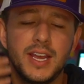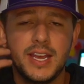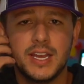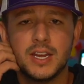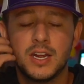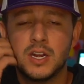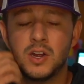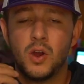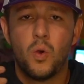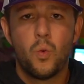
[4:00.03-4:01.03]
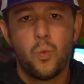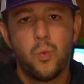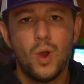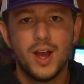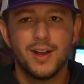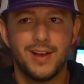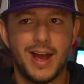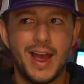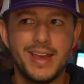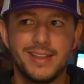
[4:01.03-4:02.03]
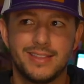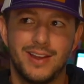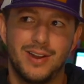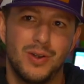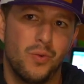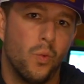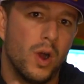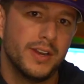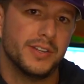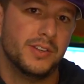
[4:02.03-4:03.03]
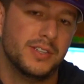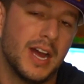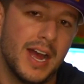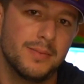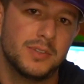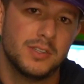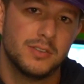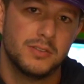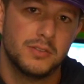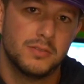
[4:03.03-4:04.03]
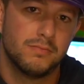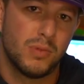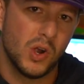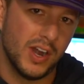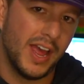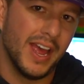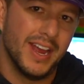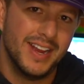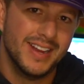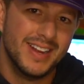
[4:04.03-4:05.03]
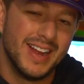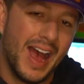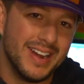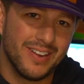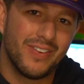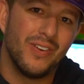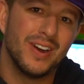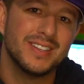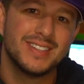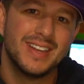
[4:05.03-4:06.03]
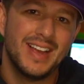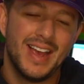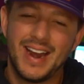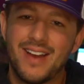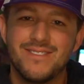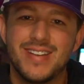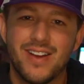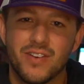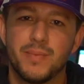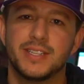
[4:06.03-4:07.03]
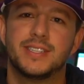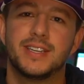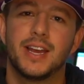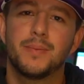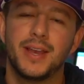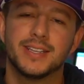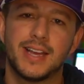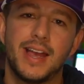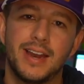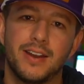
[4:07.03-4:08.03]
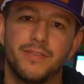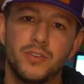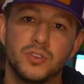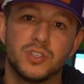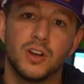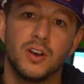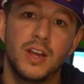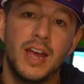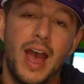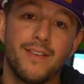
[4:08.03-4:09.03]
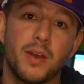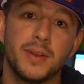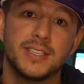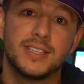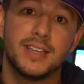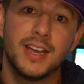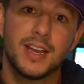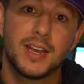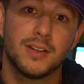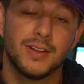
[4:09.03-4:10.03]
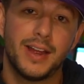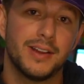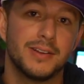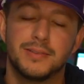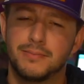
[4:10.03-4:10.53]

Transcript: eat? Well, I eat there 1 to 2 times per day at different ones, and I've never been sick because I ate at a food stall. Have I been sick? Like,